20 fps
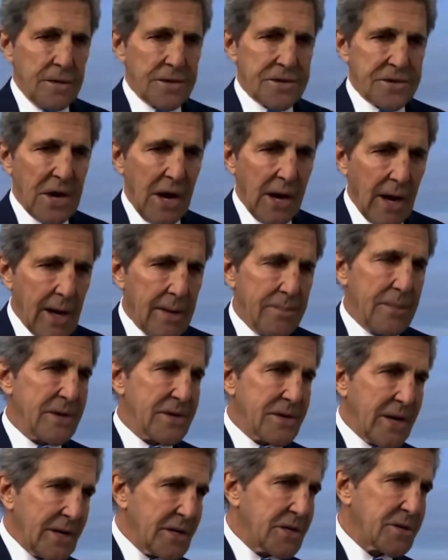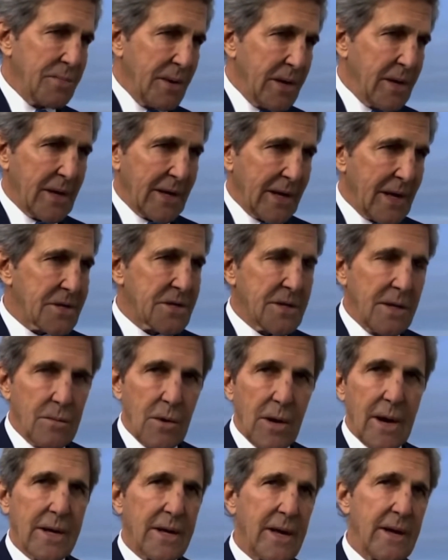The time it takes me to get
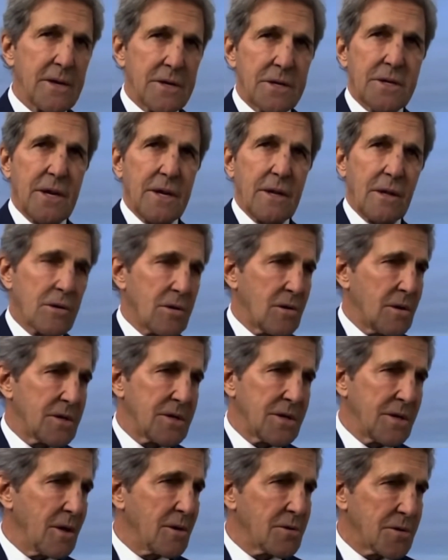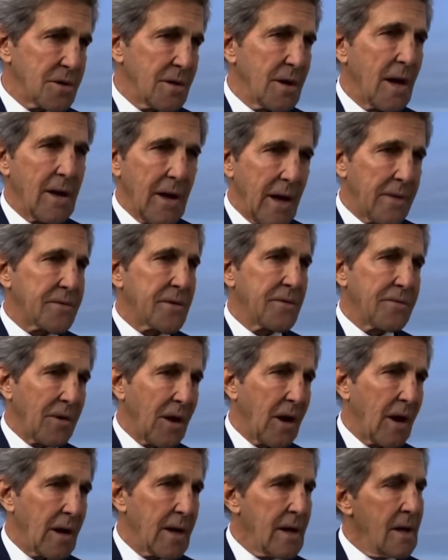somewhere. I can't sail across the ocean. I have to
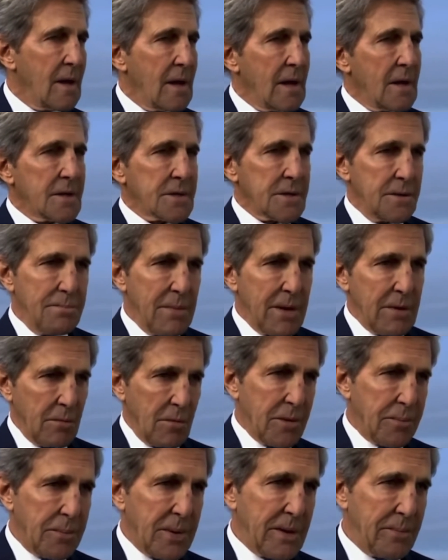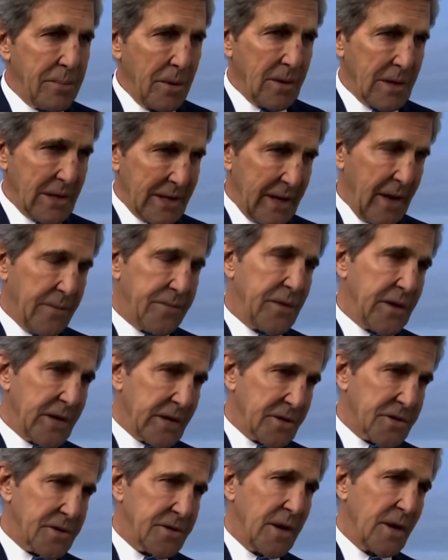fly to meet with people and get
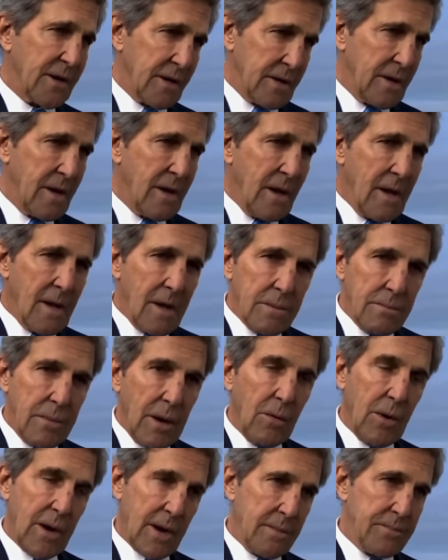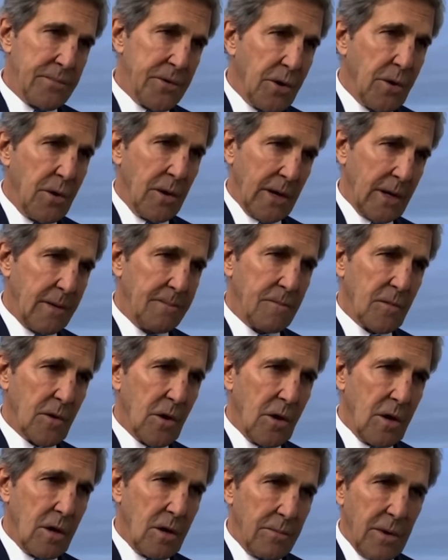things done. But what I'm doing
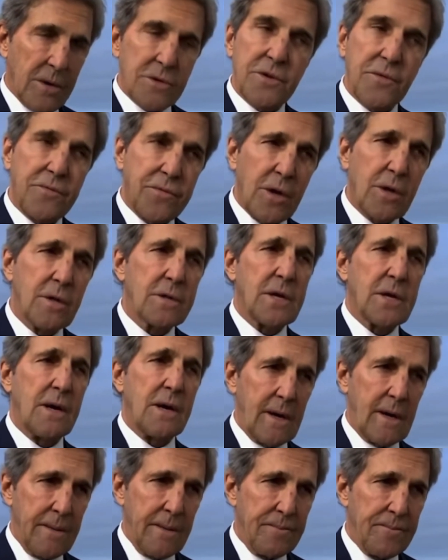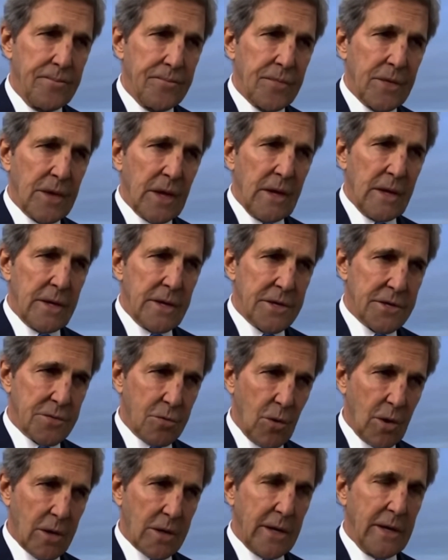almost full time is
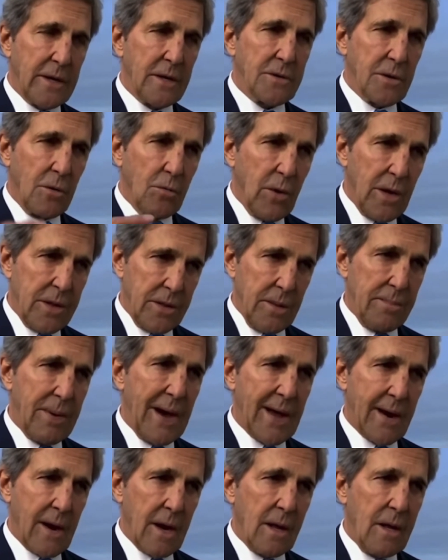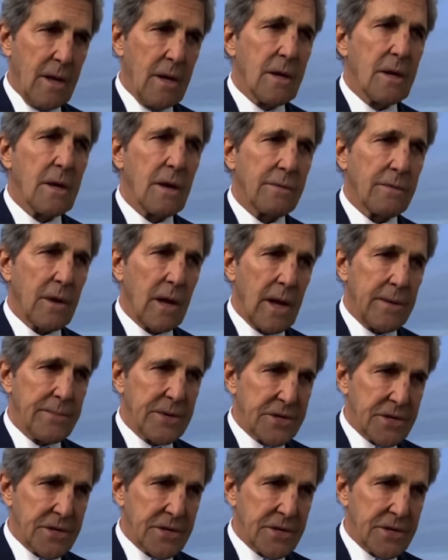working to win the battle of climate